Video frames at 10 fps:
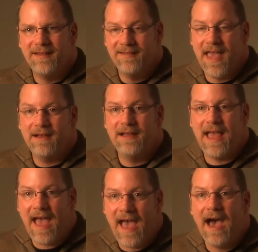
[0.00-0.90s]
exactly
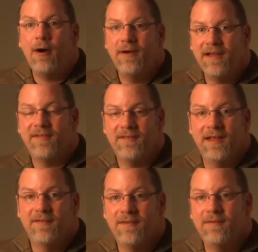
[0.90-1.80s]
how
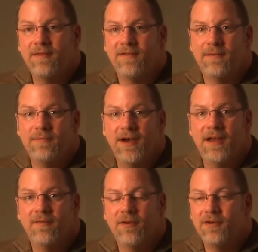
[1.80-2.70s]
extensive the
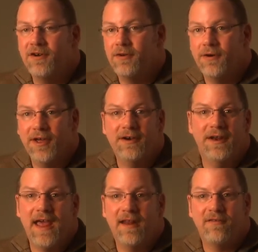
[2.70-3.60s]
supply of coal and oil
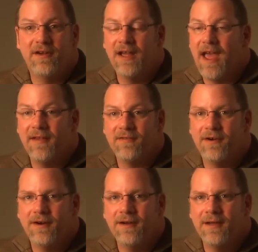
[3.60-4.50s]
and natural gas
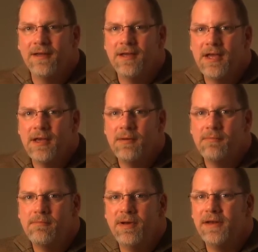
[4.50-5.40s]
are,
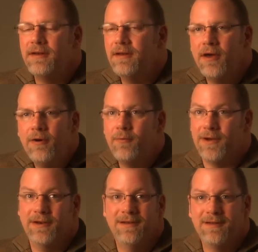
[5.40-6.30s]
but no
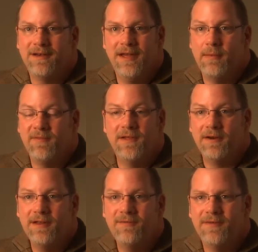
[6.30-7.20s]
one claims
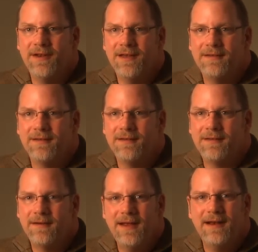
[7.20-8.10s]
they're infinite,
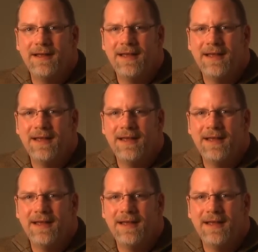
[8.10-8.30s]
right?